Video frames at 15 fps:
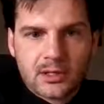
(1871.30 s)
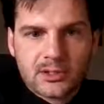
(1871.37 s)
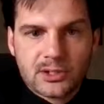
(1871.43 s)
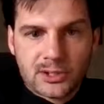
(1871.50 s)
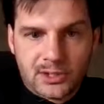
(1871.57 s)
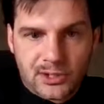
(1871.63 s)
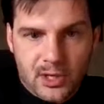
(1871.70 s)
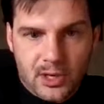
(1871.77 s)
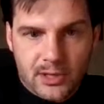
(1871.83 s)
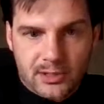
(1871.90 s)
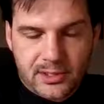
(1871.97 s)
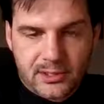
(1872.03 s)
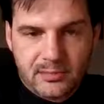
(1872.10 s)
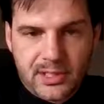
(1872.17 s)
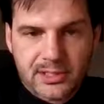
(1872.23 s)
to
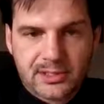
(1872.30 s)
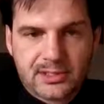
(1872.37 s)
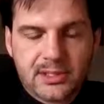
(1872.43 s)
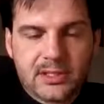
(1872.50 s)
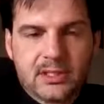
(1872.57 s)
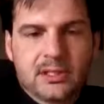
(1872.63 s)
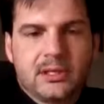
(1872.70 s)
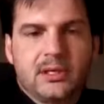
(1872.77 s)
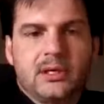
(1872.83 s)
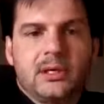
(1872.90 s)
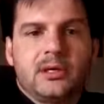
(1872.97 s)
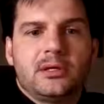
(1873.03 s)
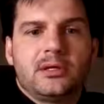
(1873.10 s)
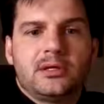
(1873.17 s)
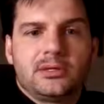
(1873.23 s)
start in my city
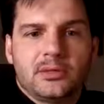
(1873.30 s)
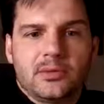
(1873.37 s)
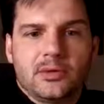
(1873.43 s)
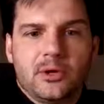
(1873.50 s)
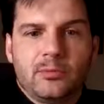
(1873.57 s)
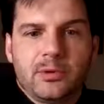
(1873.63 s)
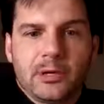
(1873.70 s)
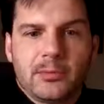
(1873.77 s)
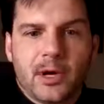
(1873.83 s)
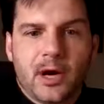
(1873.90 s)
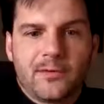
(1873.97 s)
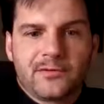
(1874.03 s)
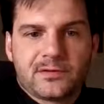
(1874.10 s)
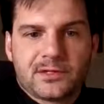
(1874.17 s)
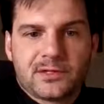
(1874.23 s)
until we open up
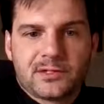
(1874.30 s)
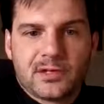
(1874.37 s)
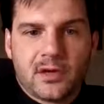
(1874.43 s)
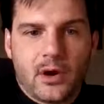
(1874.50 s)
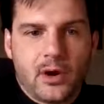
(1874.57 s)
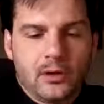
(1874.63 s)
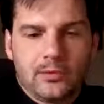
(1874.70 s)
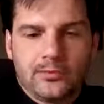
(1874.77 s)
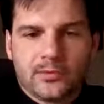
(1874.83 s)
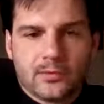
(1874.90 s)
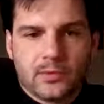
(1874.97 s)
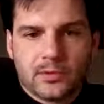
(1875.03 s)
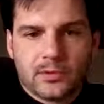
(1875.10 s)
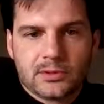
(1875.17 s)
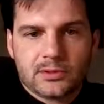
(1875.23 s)
offices all over the
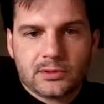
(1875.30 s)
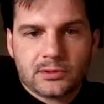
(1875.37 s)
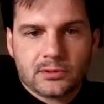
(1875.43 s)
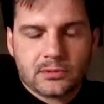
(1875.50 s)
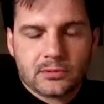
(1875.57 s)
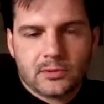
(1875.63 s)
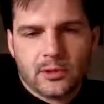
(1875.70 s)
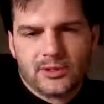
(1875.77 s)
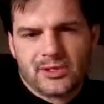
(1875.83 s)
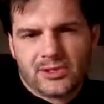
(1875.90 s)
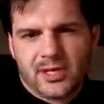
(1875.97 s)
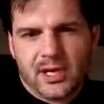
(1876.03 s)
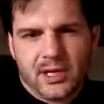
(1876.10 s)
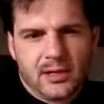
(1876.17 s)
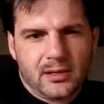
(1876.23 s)
world, or
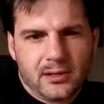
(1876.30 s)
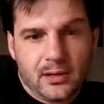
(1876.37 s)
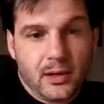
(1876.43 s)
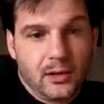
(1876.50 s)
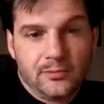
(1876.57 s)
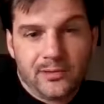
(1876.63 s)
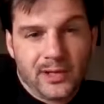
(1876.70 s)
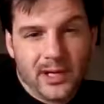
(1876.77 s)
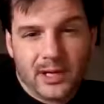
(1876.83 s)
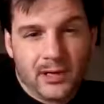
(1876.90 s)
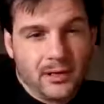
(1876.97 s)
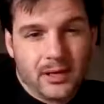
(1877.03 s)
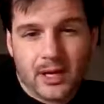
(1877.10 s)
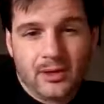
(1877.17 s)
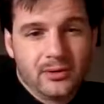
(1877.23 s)
just Canada, all over
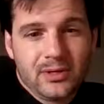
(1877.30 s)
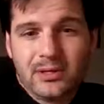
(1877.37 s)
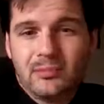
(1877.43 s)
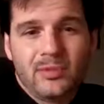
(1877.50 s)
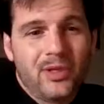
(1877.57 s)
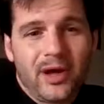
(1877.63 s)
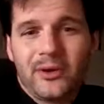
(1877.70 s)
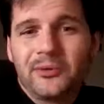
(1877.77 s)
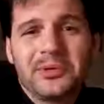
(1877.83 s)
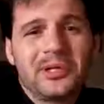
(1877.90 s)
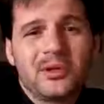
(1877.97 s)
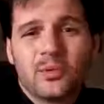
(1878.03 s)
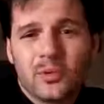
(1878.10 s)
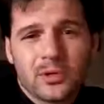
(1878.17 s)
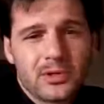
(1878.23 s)
Canada. I don't
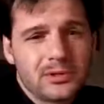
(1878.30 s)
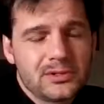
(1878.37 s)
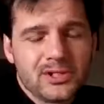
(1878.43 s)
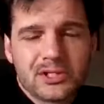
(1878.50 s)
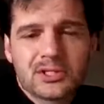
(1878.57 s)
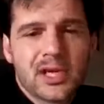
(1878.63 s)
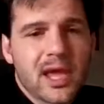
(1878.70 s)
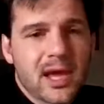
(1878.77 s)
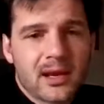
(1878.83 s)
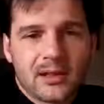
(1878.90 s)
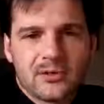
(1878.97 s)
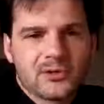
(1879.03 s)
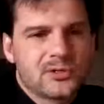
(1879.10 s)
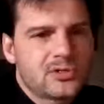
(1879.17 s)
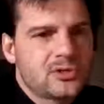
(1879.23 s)
need the world, just Canada.
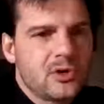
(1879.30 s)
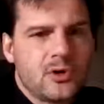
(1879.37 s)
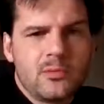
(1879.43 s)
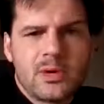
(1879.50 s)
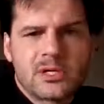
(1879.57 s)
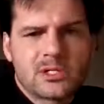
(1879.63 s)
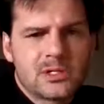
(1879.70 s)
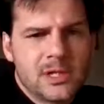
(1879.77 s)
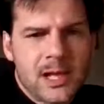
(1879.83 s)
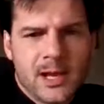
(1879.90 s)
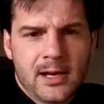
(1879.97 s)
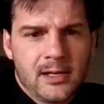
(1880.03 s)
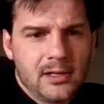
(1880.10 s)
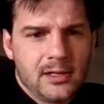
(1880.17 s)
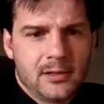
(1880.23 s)
There's so much
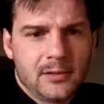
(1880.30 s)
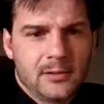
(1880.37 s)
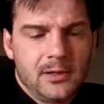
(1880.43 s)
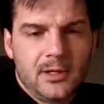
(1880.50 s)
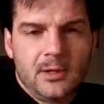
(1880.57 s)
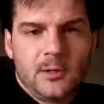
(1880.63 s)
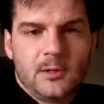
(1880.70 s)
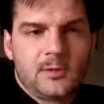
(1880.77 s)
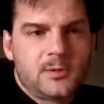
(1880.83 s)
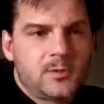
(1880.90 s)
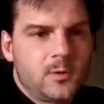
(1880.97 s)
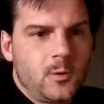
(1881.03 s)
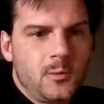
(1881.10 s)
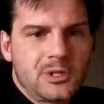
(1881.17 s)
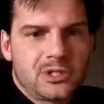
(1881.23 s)
land here,
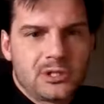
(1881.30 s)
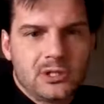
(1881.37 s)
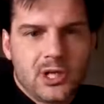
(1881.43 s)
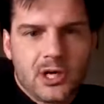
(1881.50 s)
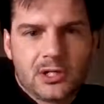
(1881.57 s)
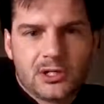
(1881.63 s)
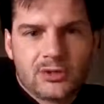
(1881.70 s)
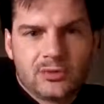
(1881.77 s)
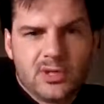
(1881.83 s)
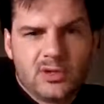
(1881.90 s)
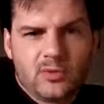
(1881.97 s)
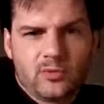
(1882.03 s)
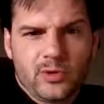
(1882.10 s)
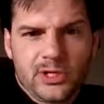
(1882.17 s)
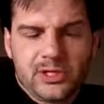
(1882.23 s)
so much luxury
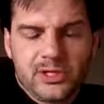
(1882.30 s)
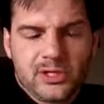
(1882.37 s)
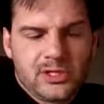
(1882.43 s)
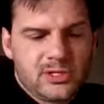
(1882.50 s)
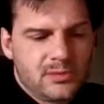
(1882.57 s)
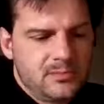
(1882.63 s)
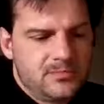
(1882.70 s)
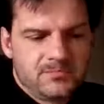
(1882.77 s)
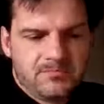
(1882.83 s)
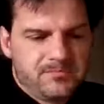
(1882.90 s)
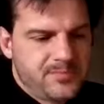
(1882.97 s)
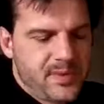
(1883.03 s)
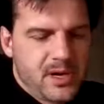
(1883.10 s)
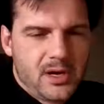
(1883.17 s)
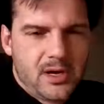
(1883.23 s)
and riches, and
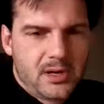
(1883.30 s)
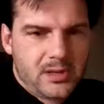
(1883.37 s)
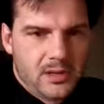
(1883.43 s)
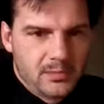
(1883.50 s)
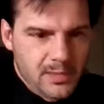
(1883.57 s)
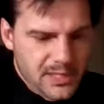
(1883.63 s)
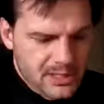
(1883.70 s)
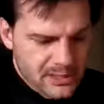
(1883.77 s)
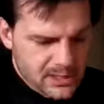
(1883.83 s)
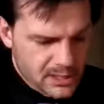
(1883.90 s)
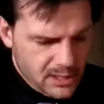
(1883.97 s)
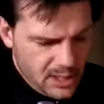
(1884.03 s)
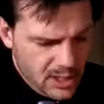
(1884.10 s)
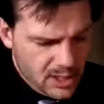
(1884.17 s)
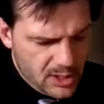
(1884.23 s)

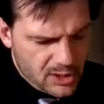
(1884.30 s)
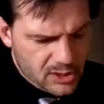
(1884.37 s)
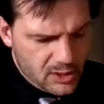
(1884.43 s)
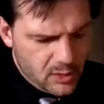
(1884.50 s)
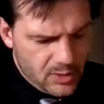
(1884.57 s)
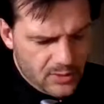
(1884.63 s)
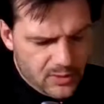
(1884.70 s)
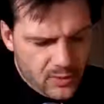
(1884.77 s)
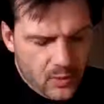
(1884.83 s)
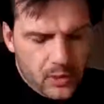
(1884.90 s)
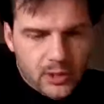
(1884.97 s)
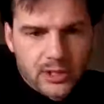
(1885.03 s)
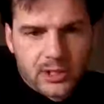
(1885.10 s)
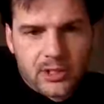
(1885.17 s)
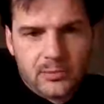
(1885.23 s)
amazing. So with
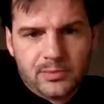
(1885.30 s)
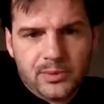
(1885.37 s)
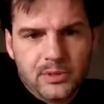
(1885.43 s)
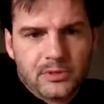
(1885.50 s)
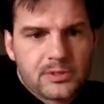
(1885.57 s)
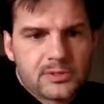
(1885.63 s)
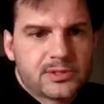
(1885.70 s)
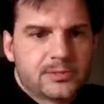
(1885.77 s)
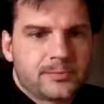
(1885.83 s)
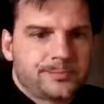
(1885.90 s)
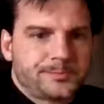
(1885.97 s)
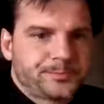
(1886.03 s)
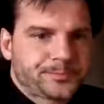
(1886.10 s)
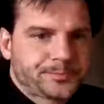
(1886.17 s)
Orca Computers,